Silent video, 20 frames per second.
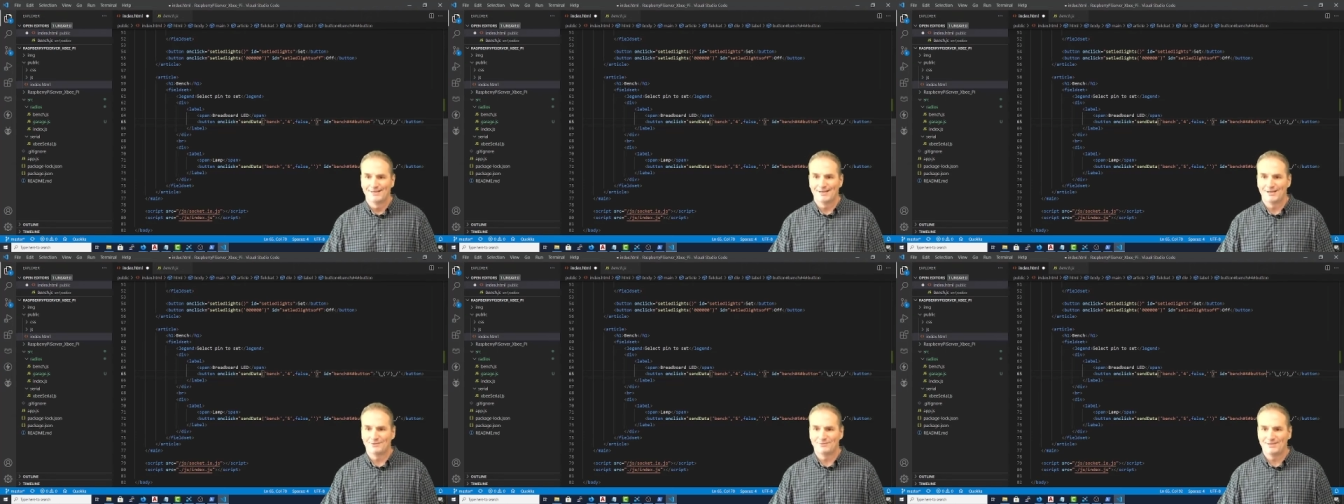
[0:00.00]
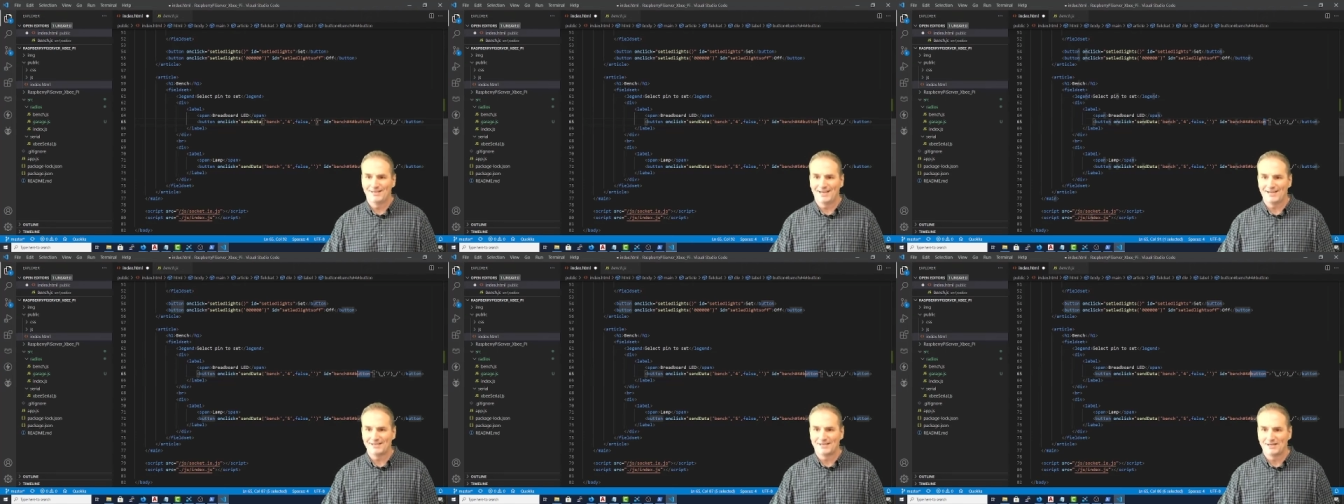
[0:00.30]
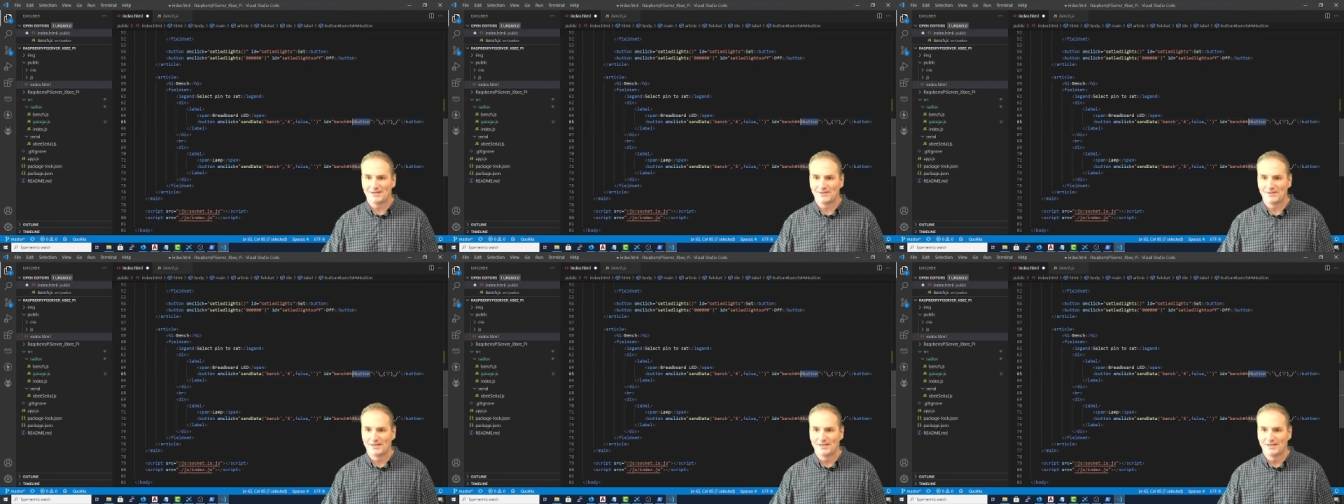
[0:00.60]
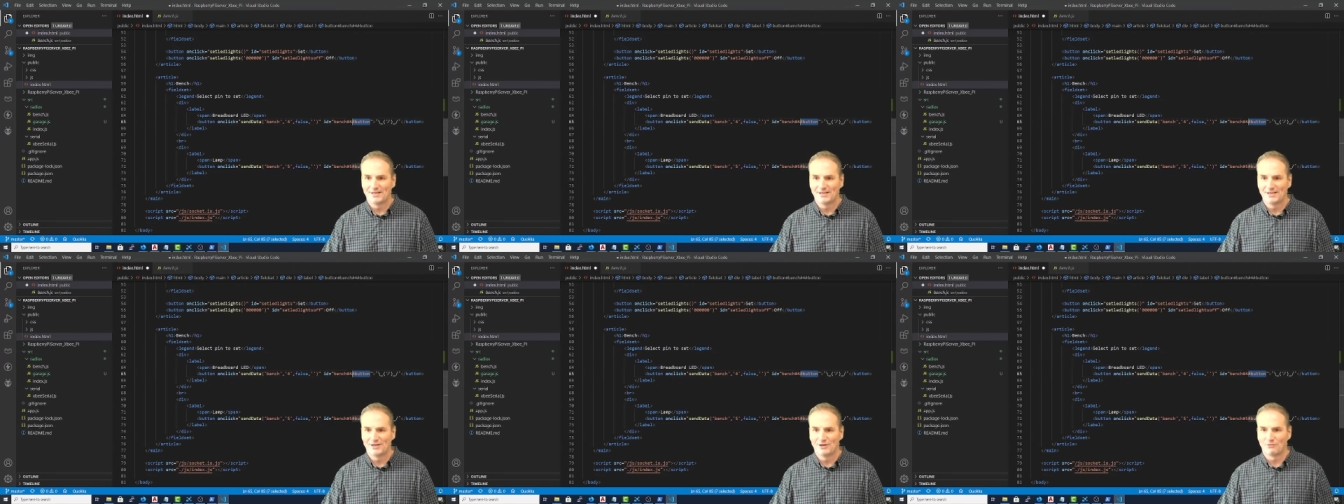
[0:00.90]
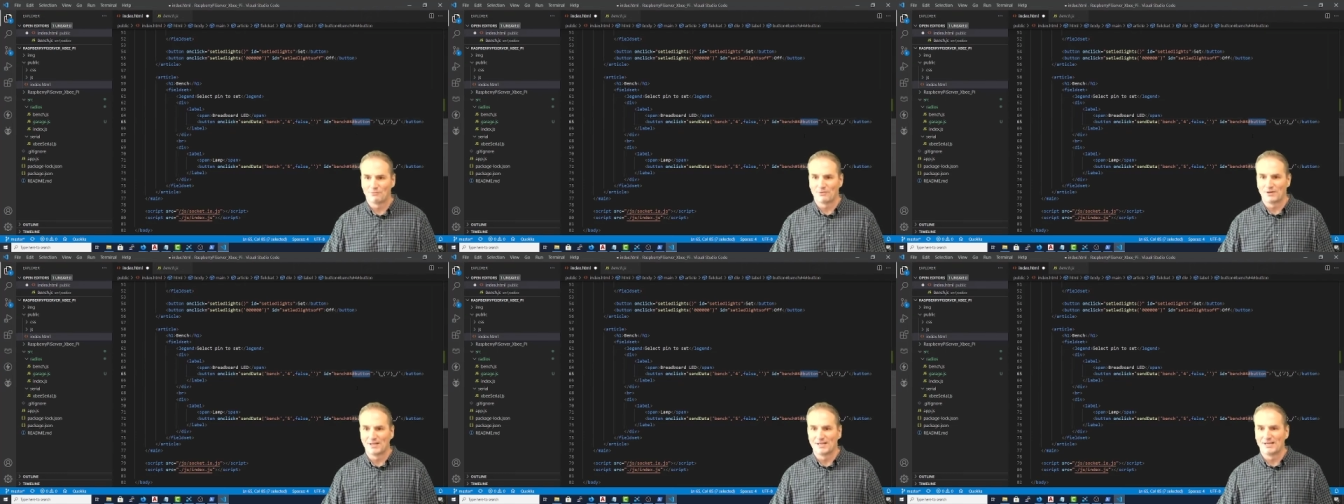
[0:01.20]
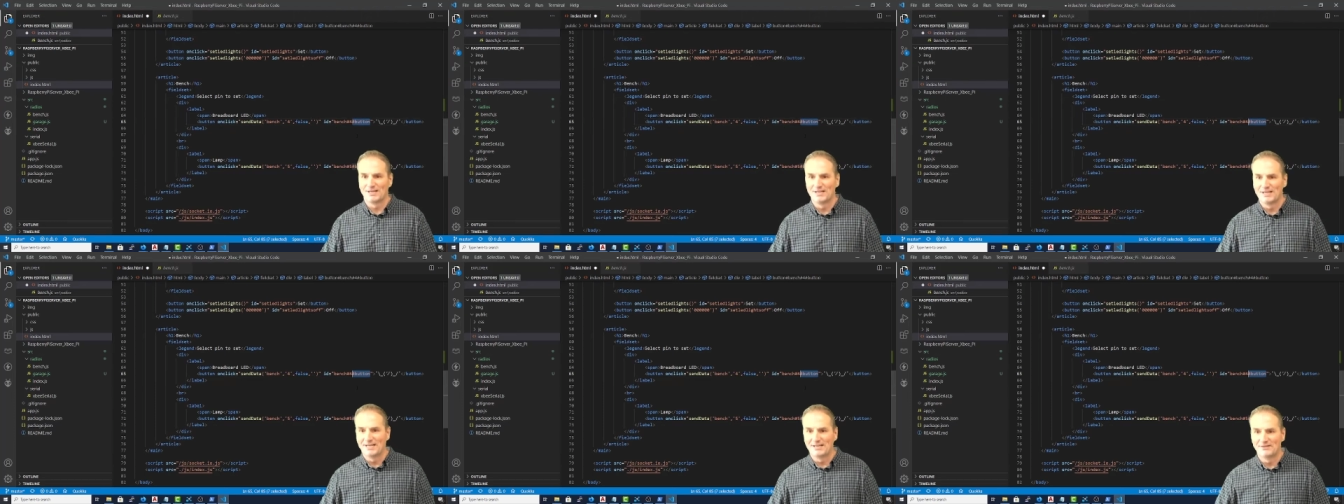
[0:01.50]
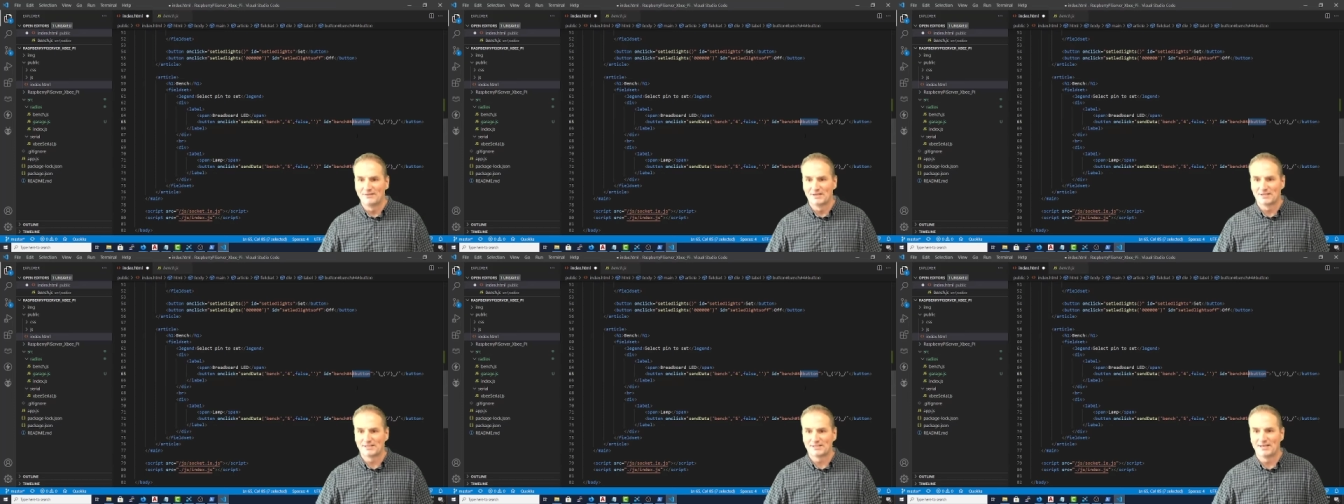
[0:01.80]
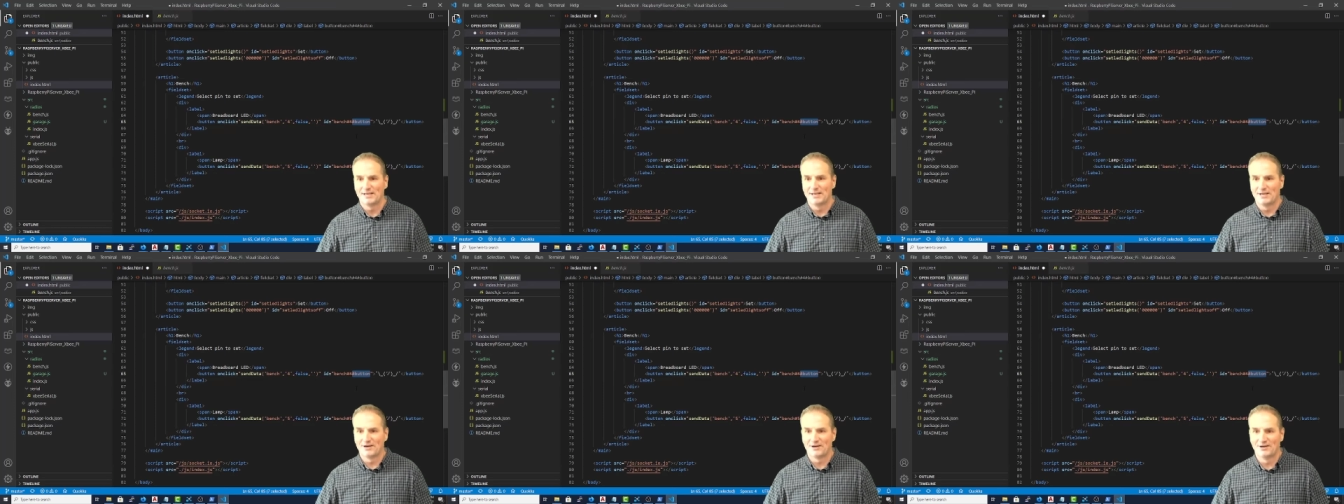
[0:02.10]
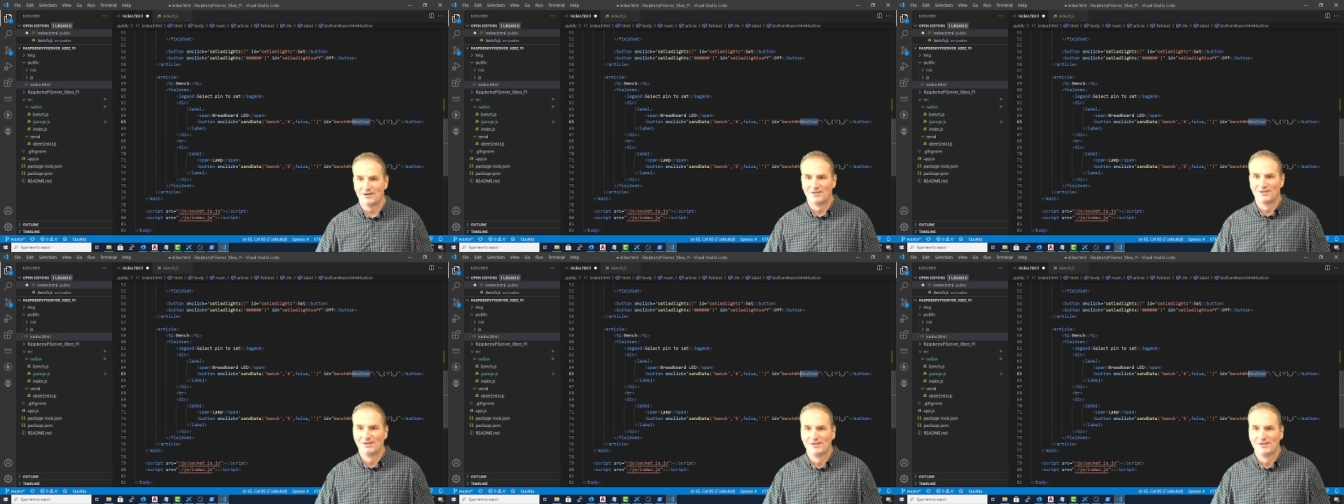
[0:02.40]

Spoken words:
Now technically you don't really need this here